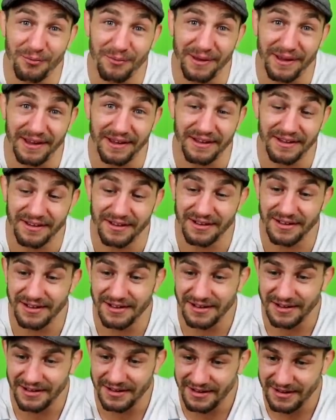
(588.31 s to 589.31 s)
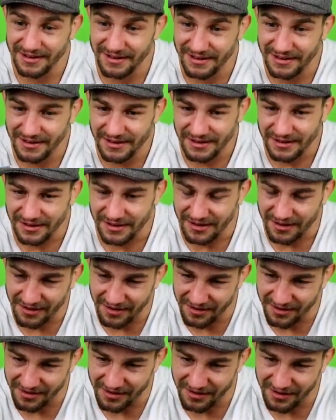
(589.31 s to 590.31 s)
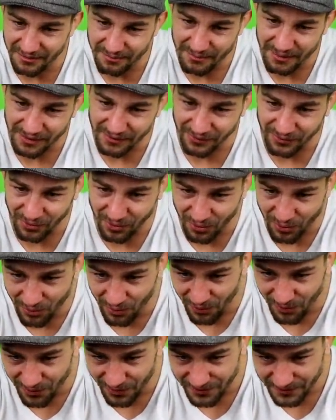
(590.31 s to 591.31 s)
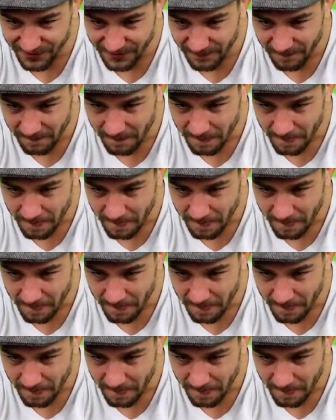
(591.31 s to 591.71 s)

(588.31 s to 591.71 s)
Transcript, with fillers: me. Ah, oh, my lord.